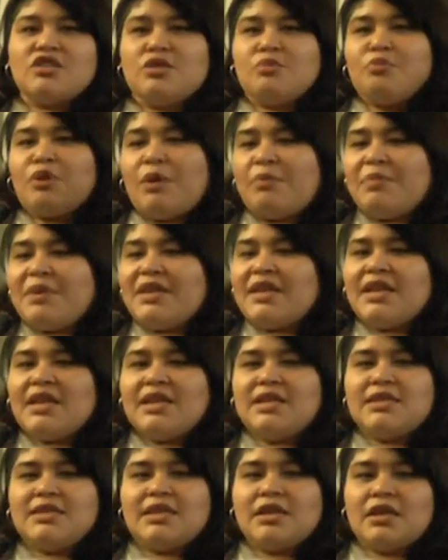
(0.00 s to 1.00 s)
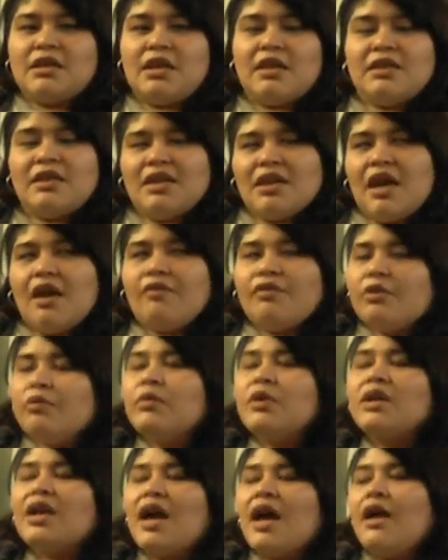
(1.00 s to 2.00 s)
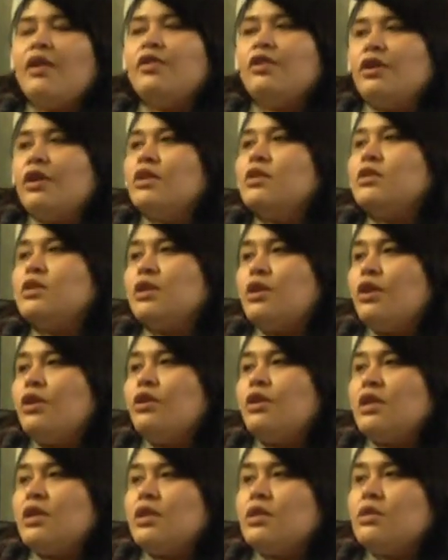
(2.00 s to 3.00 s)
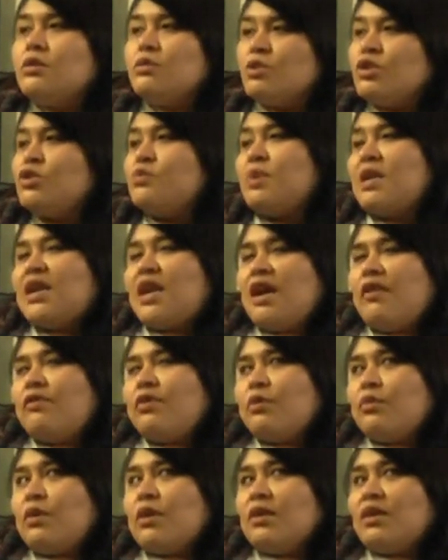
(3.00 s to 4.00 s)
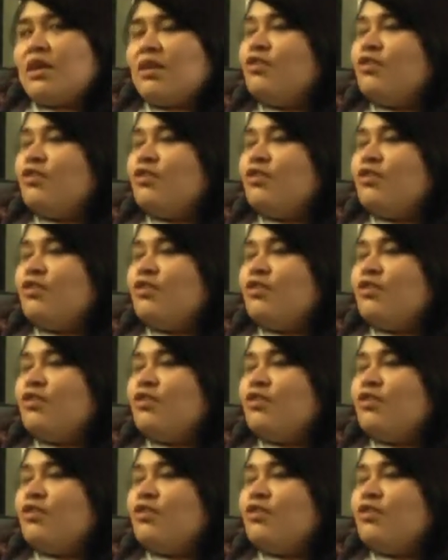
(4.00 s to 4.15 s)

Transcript: or preppy kids, I think everyone had their insecurities, which made everyone a